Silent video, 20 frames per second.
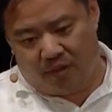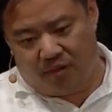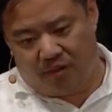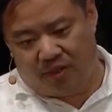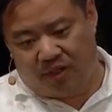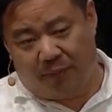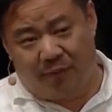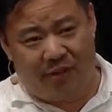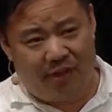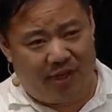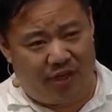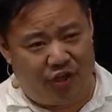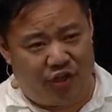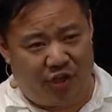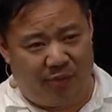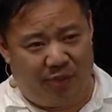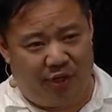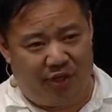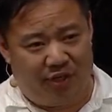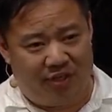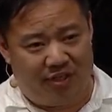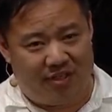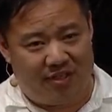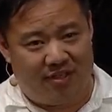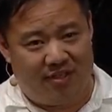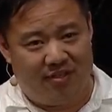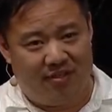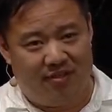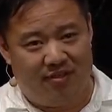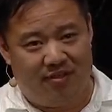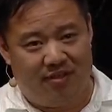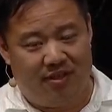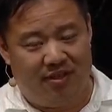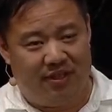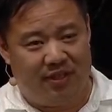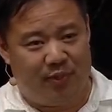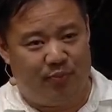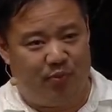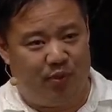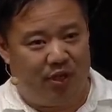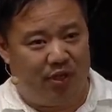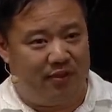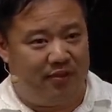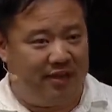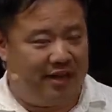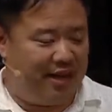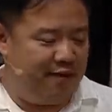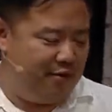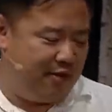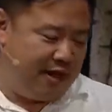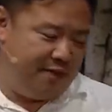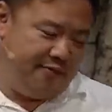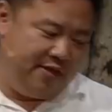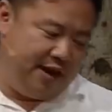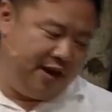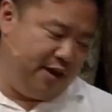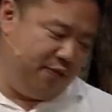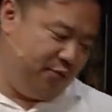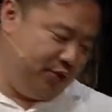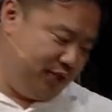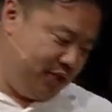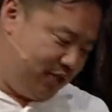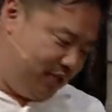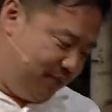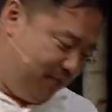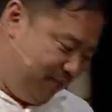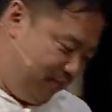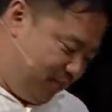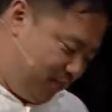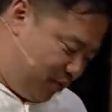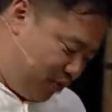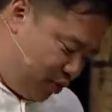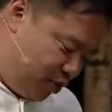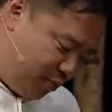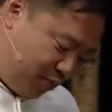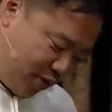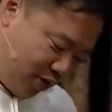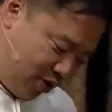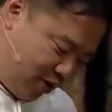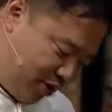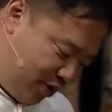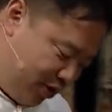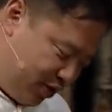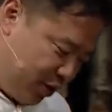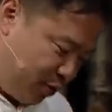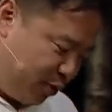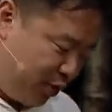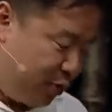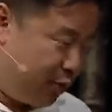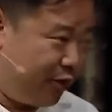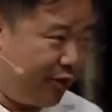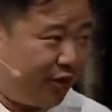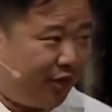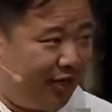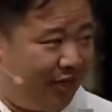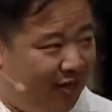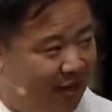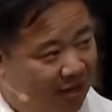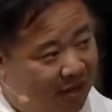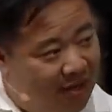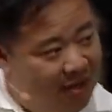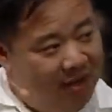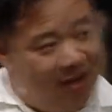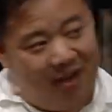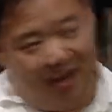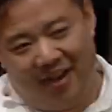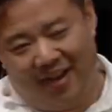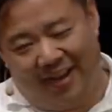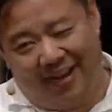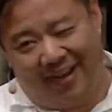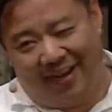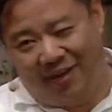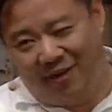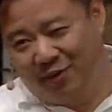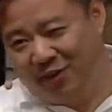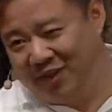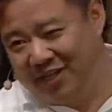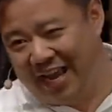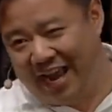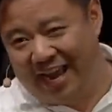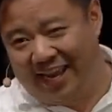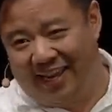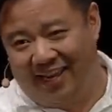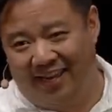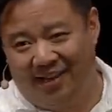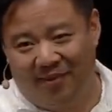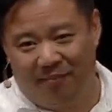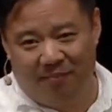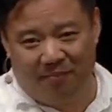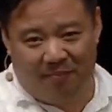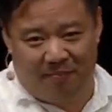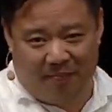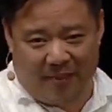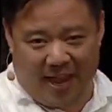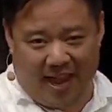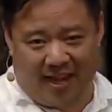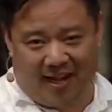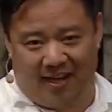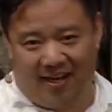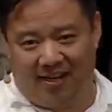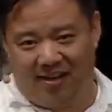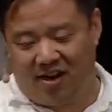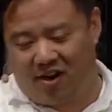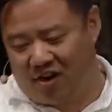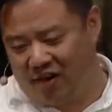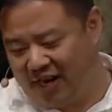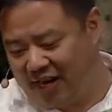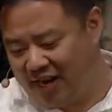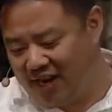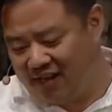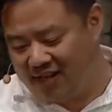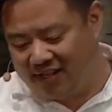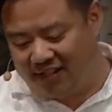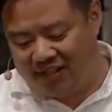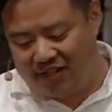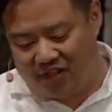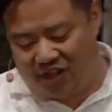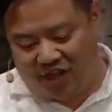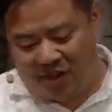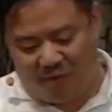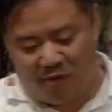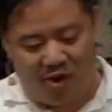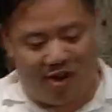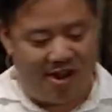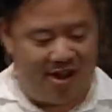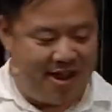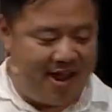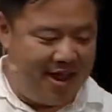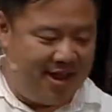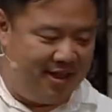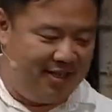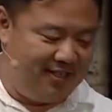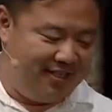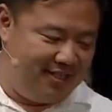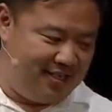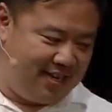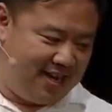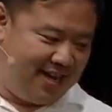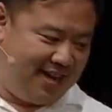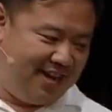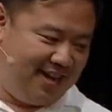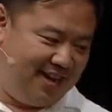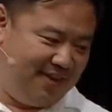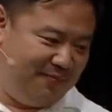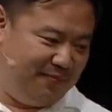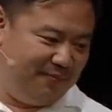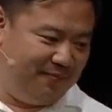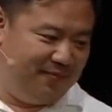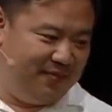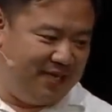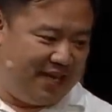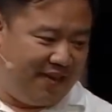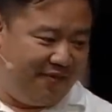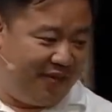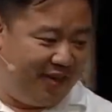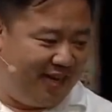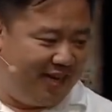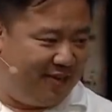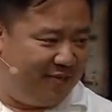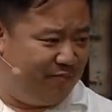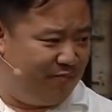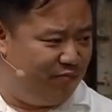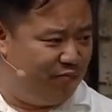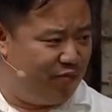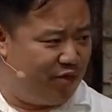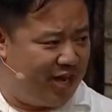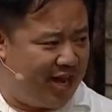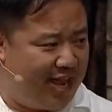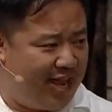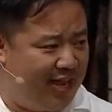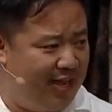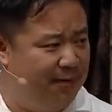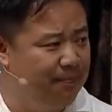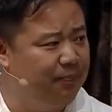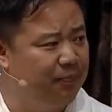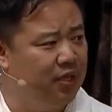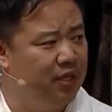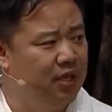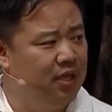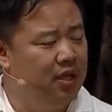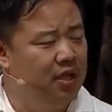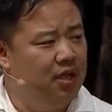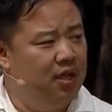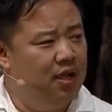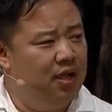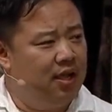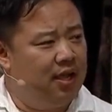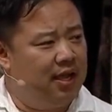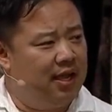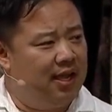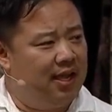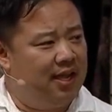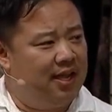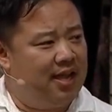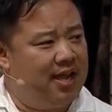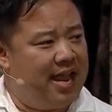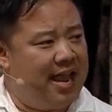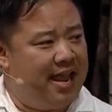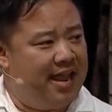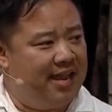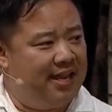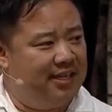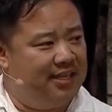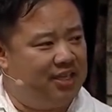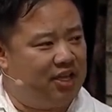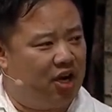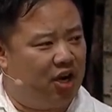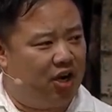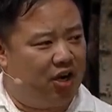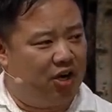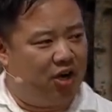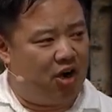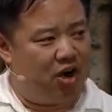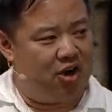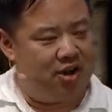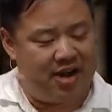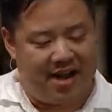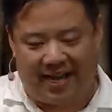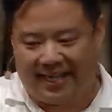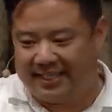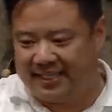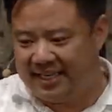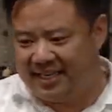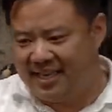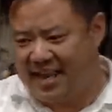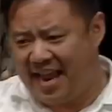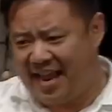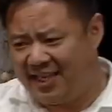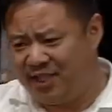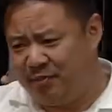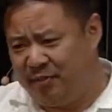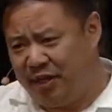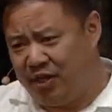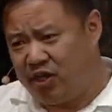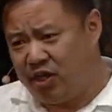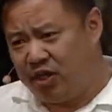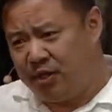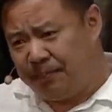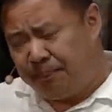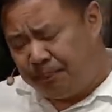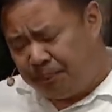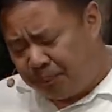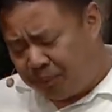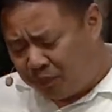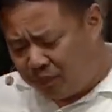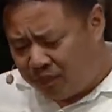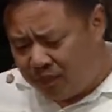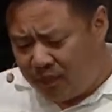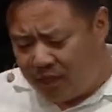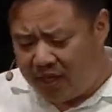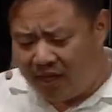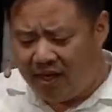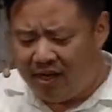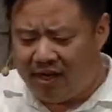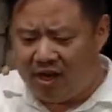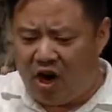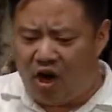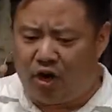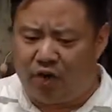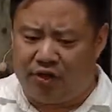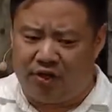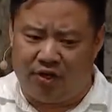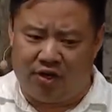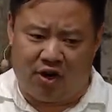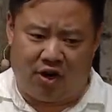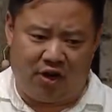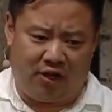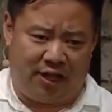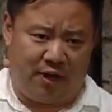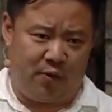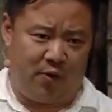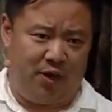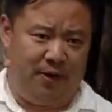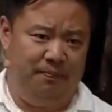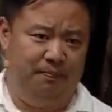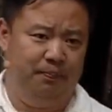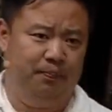some of the contributors to this book that I, that I was super honored to work with are here. Uh, Osai and Ben and Ariel and Jemra and um, David and Renee. Uh, and our, our next and last speaker, uh, Arthur Karuletwa.